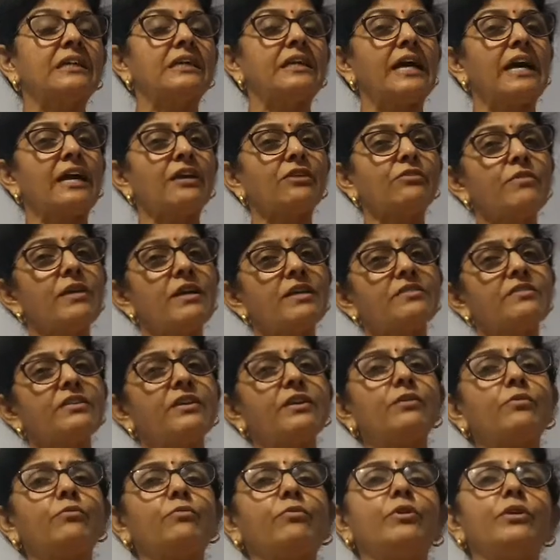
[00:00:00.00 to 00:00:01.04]
That was
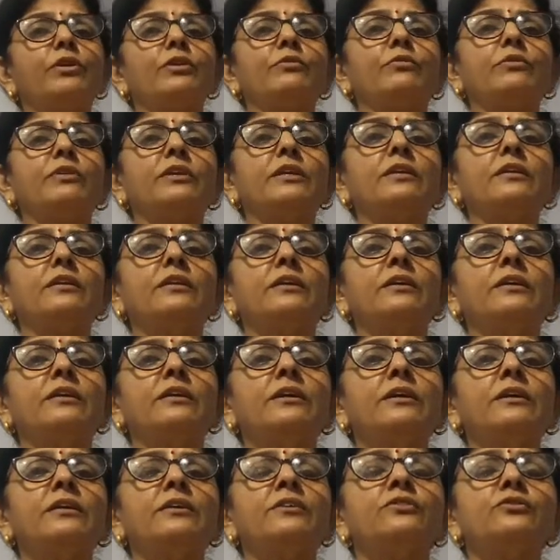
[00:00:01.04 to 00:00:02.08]
their world only.
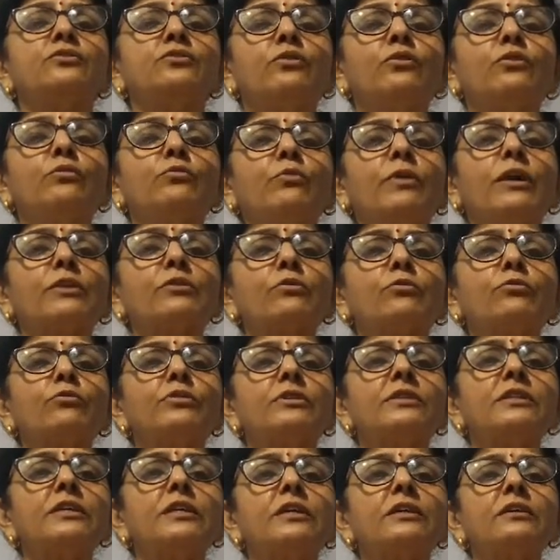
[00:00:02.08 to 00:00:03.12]
So what
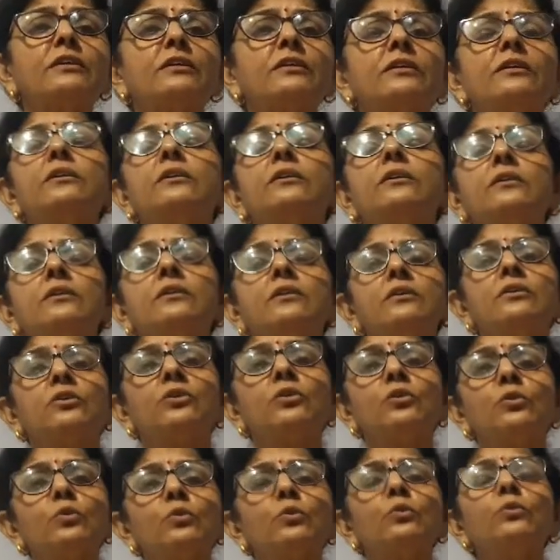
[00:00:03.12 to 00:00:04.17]
could they
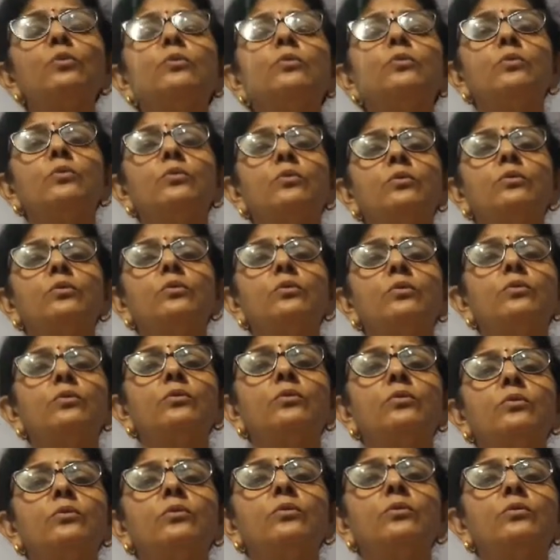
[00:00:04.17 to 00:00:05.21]
do
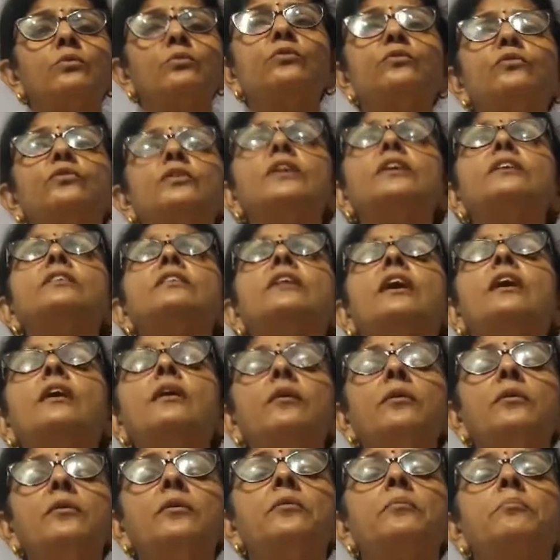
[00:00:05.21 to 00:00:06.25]
to see
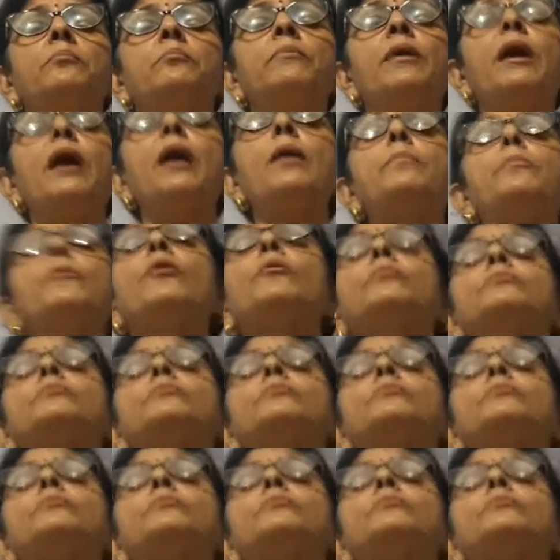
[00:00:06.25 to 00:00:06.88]
the map